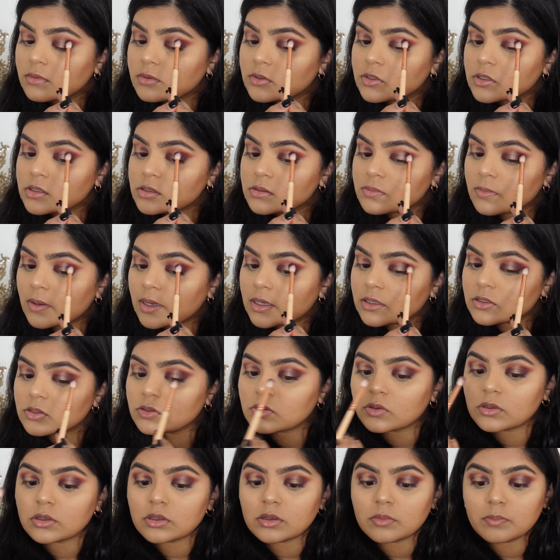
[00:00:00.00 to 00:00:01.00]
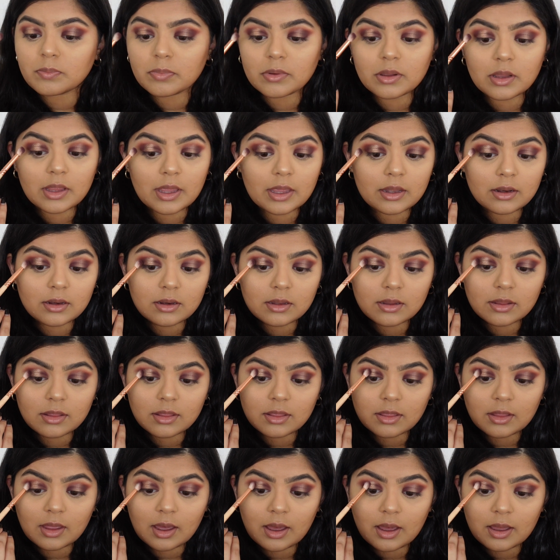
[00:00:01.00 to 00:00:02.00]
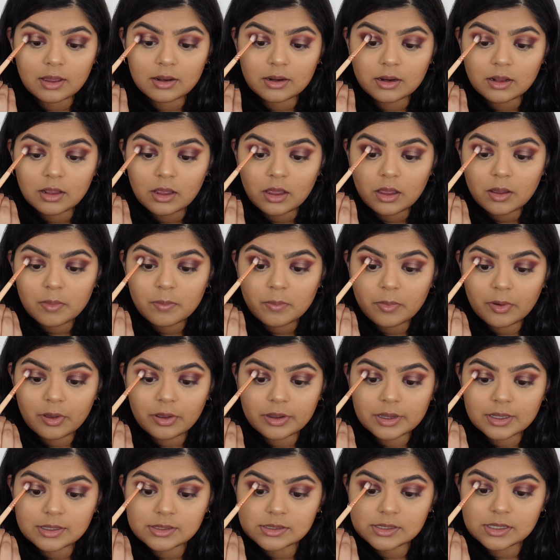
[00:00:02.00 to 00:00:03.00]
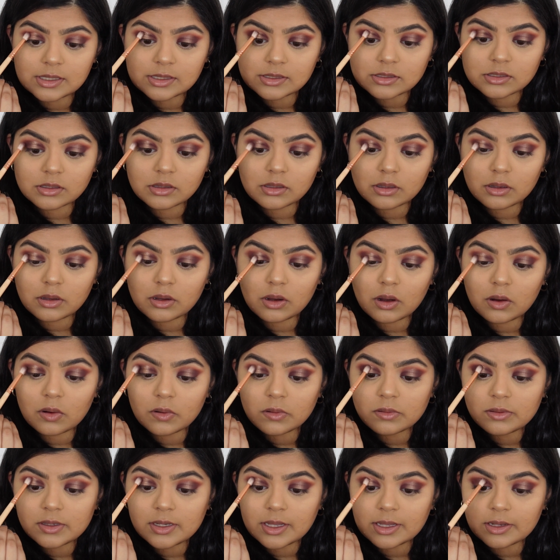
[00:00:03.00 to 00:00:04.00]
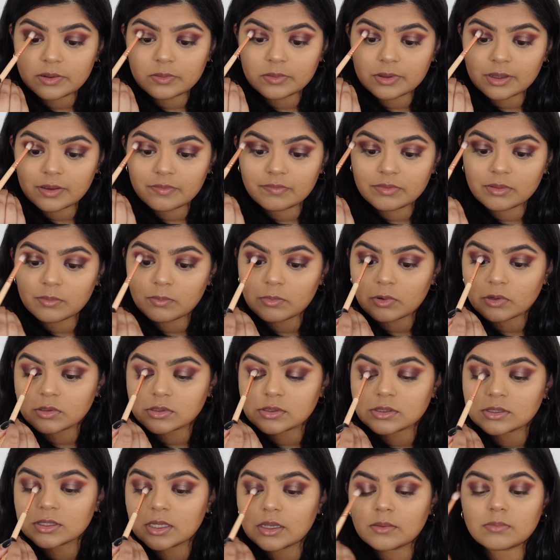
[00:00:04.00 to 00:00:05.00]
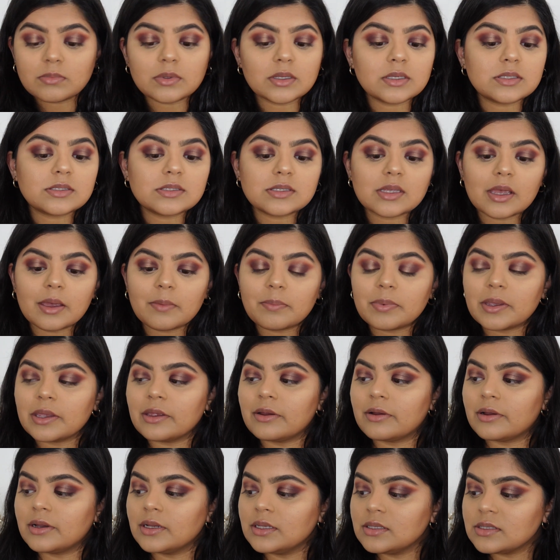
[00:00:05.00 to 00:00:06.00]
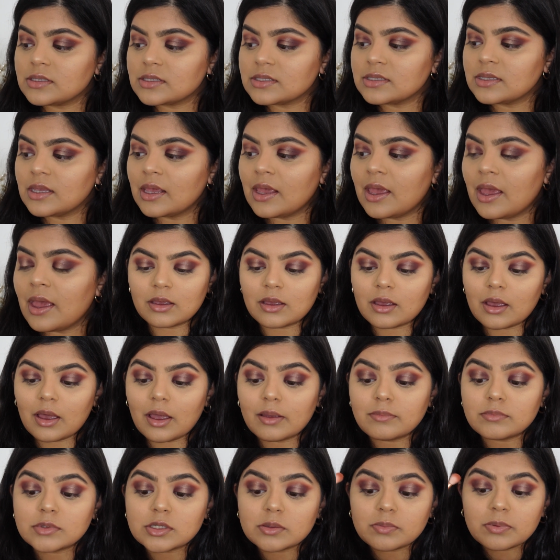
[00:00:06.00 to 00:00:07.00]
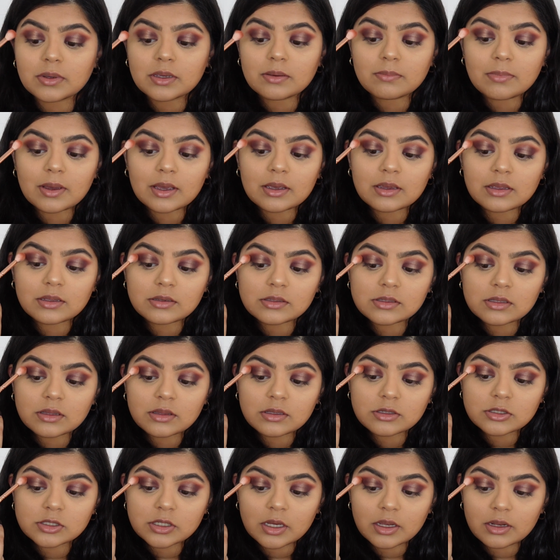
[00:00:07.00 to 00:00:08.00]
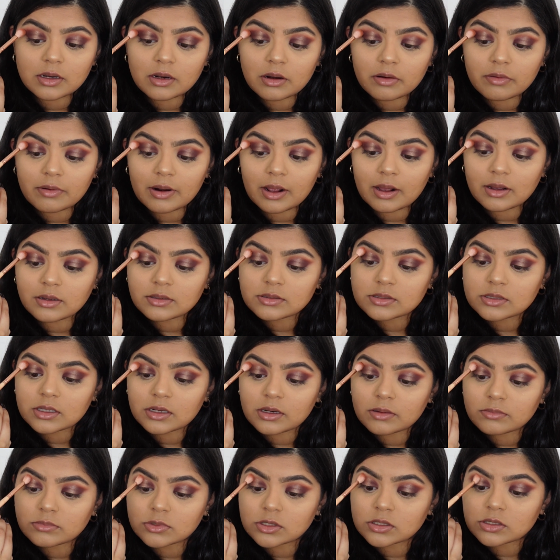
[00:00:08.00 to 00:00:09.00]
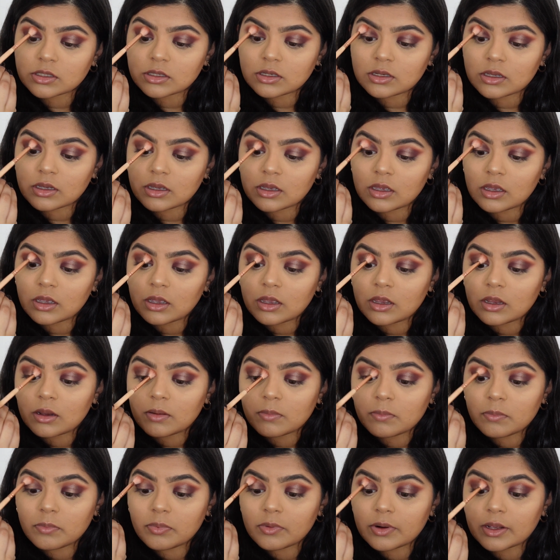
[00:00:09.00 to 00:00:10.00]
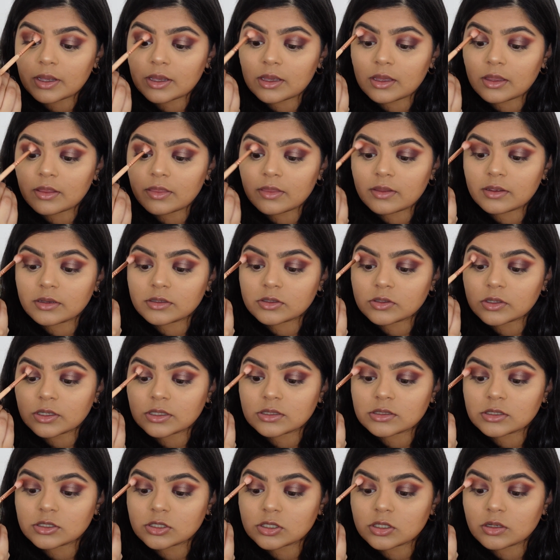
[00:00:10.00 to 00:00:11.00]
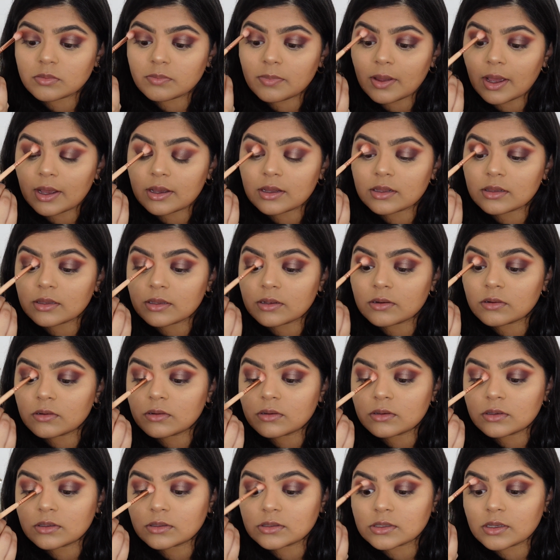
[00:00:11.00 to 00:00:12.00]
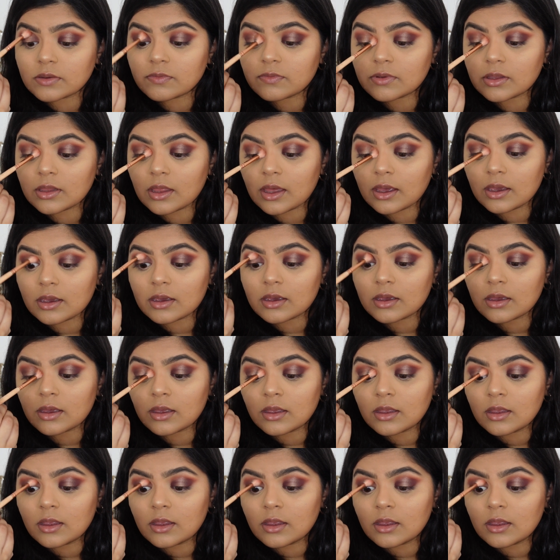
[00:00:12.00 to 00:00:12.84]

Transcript: Just make sure you blend that burgundy into the gold. It'll give the most seamless appearance. I'm dipping back into the shade Aroused, and I'm just gonna bring the transition back a little because I feel like